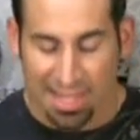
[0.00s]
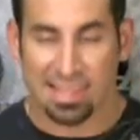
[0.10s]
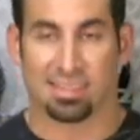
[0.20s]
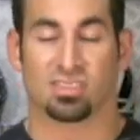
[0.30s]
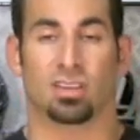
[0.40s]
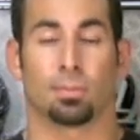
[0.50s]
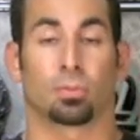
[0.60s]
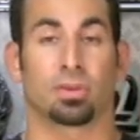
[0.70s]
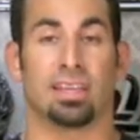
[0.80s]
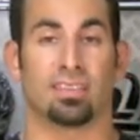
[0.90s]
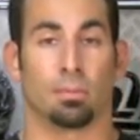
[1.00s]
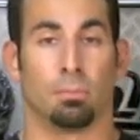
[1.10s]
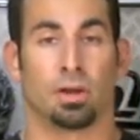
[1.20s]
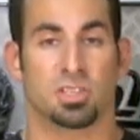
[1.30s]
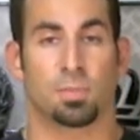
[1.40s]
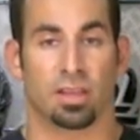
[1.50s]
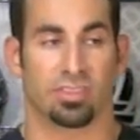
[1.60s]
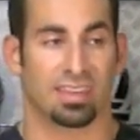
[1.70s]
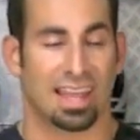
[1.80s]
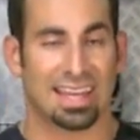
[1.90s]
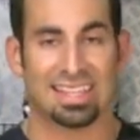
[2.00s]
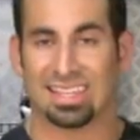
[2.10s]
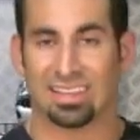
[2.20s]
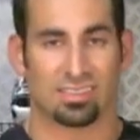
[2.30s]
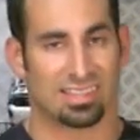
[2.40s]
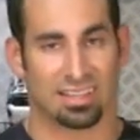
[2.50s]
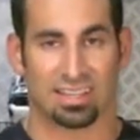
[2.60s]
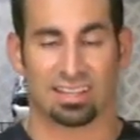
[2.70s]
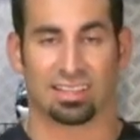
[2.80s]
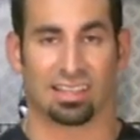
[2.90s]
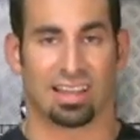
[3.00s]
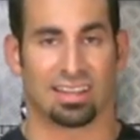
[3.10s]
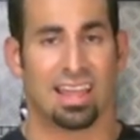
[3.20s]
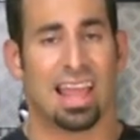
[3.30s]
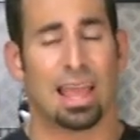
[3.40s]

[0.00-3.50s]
is it's going to breathe much better than anything else in the Icon line,